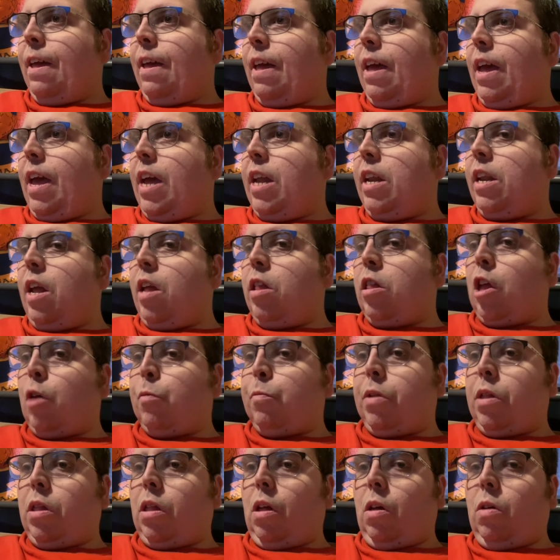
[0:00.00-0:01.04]
In this
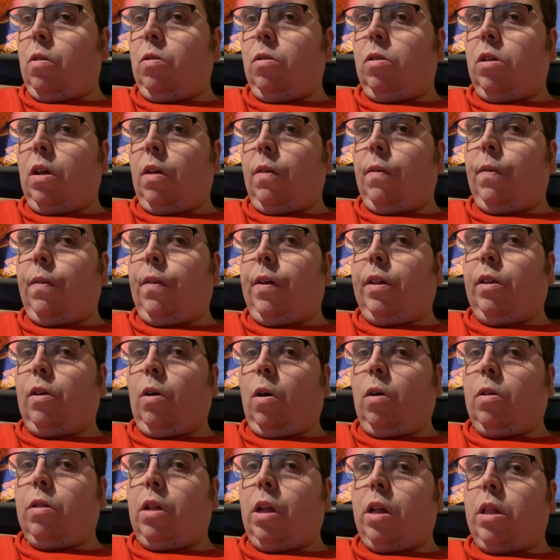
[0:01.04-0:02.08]
episode, the
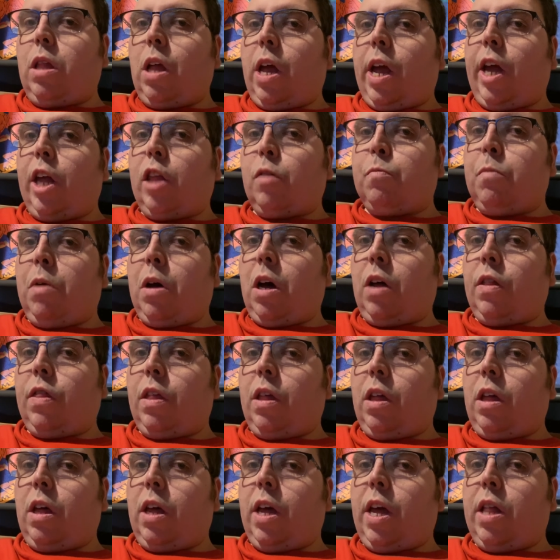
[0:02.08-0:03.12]
Doctor takes
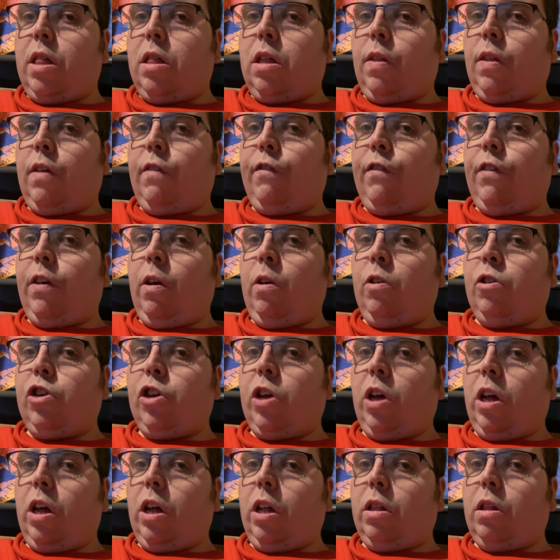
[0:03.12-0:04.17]
Martha into the
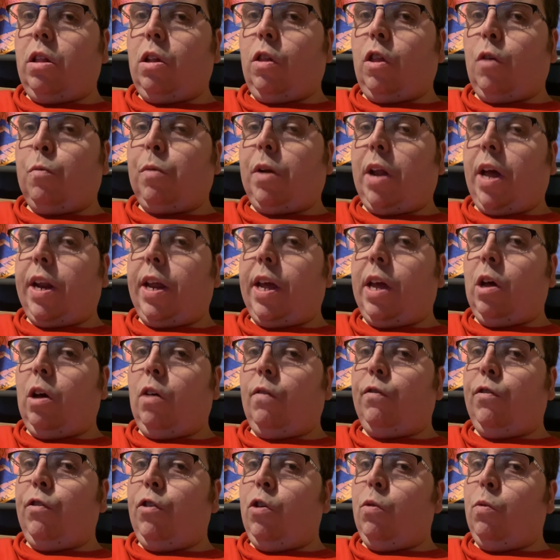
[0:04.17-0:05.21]
future to the planet
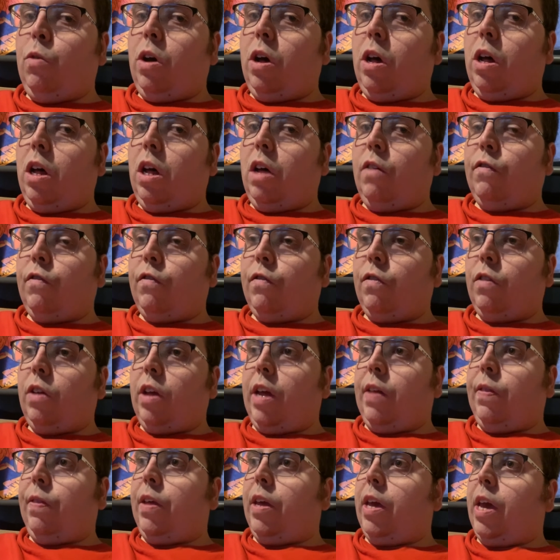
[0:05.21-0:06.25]
of New Earth
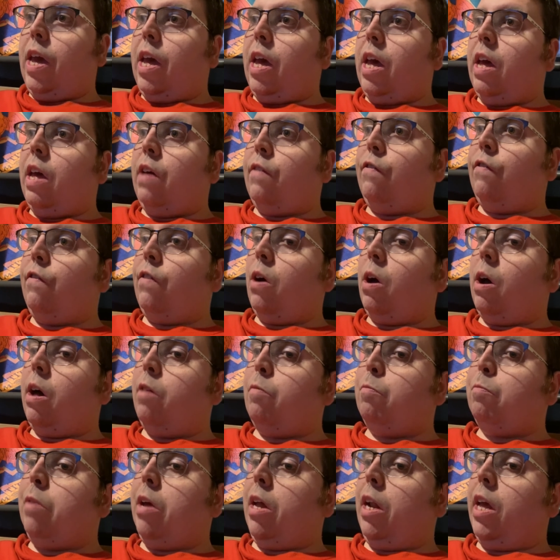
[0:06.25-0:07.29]
in the year
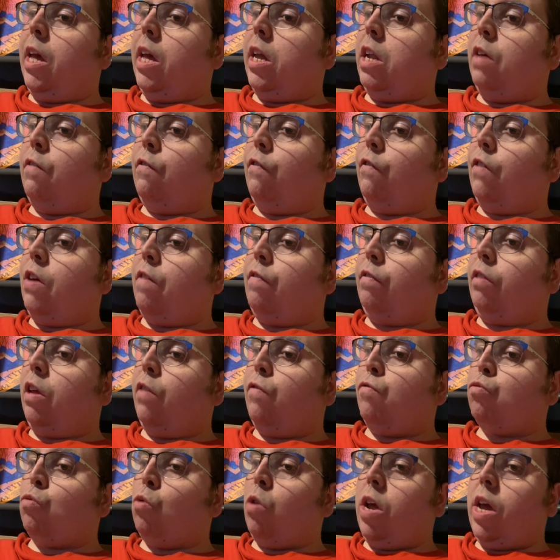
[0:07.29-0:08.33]
5 billion and
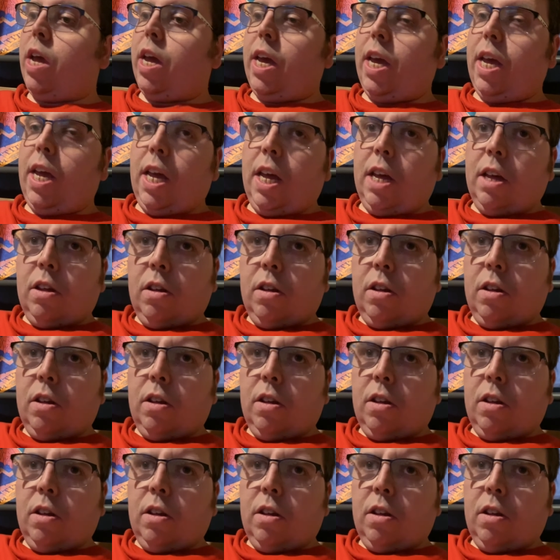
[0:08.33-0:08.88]
53,